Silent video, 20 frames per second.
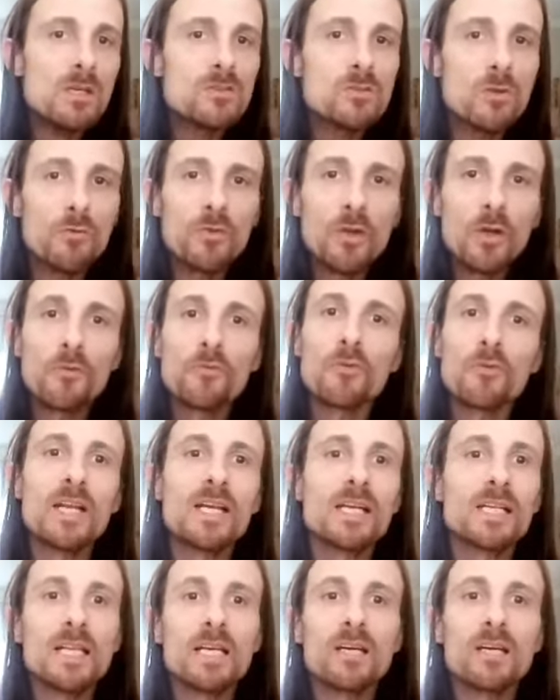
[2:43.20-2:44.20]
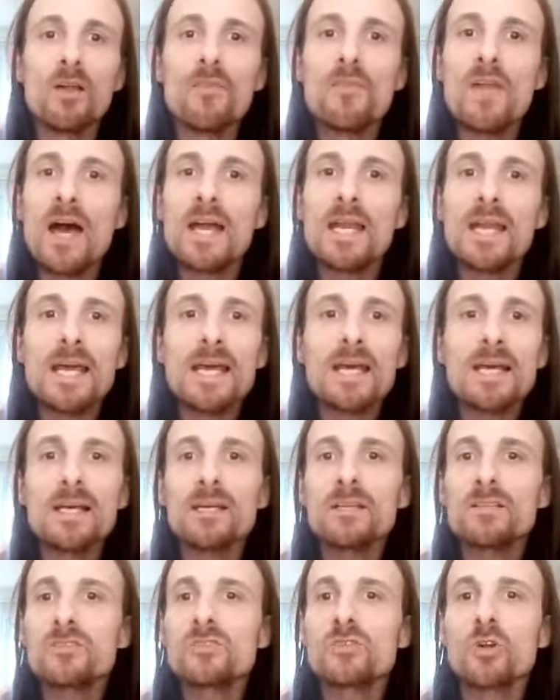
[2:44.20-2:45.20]
So feel free to click on that
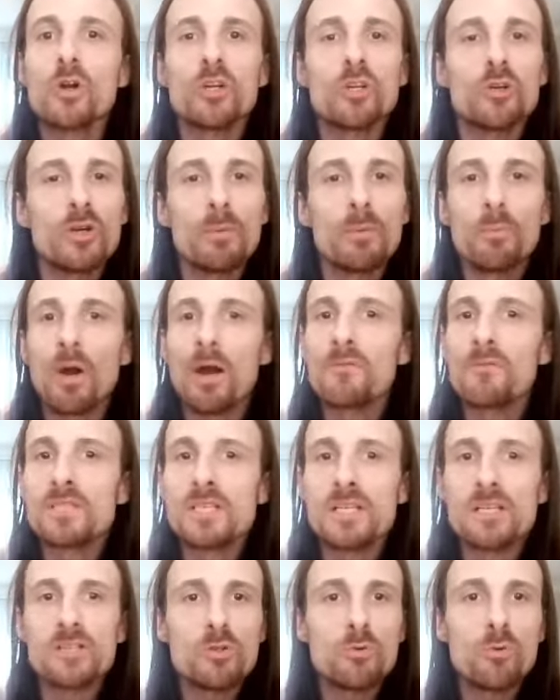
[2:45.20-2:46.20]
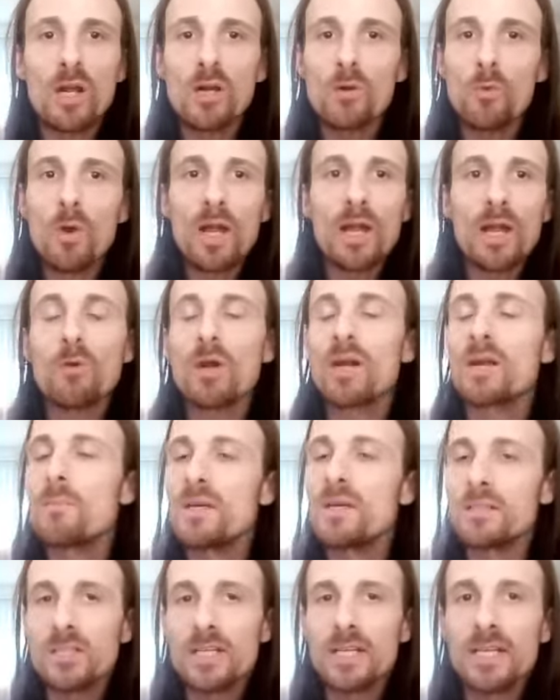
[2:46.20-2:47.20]
and start your improvisation right away. I
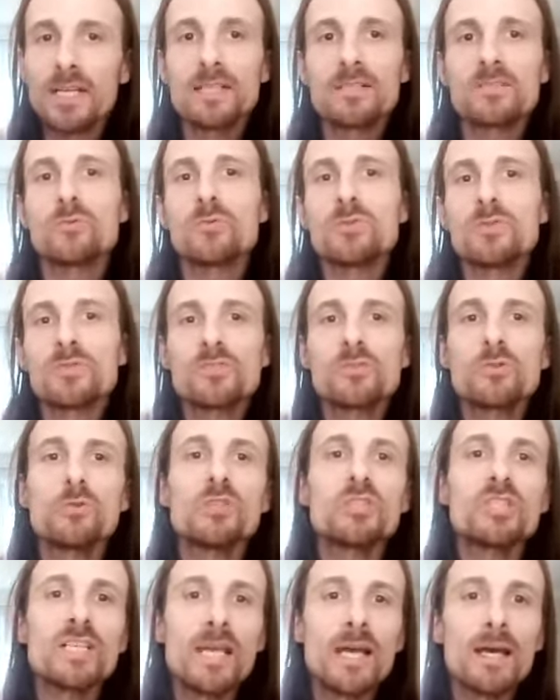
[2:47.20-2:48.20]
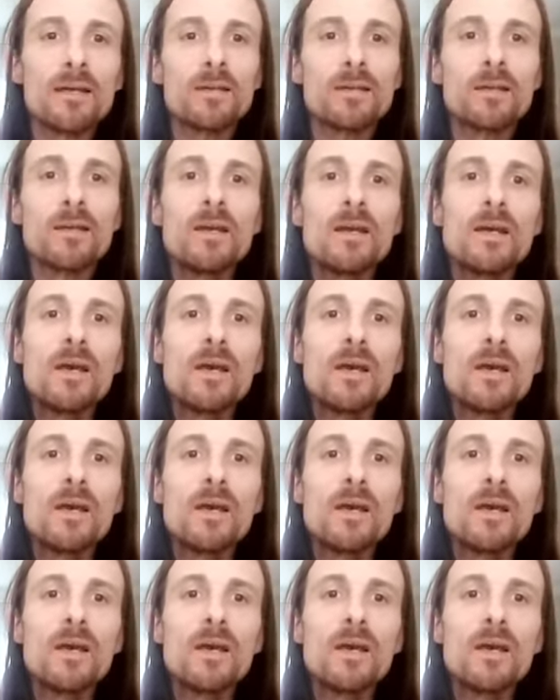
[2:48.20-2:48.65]
recommend getting into it as soon as you can.